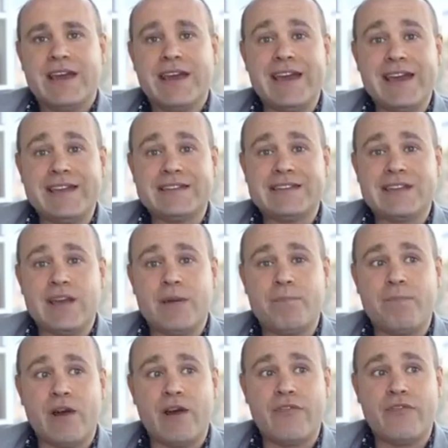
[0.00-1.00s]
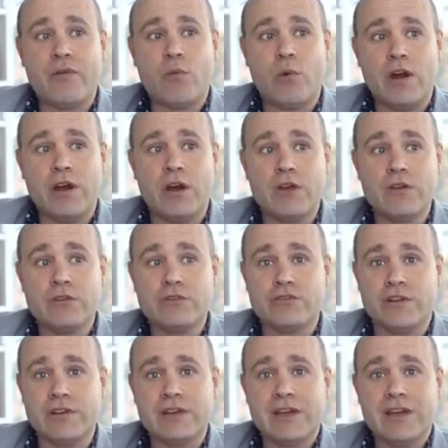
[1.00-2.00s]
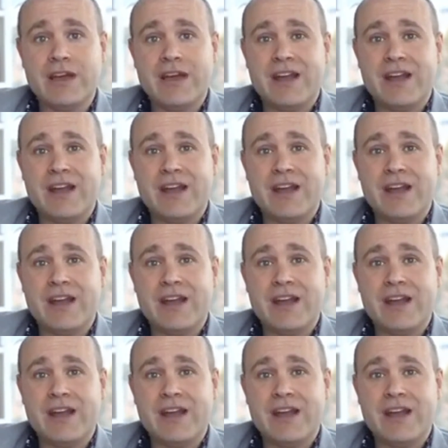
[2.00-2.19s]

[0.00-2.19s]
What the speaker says: is above 100.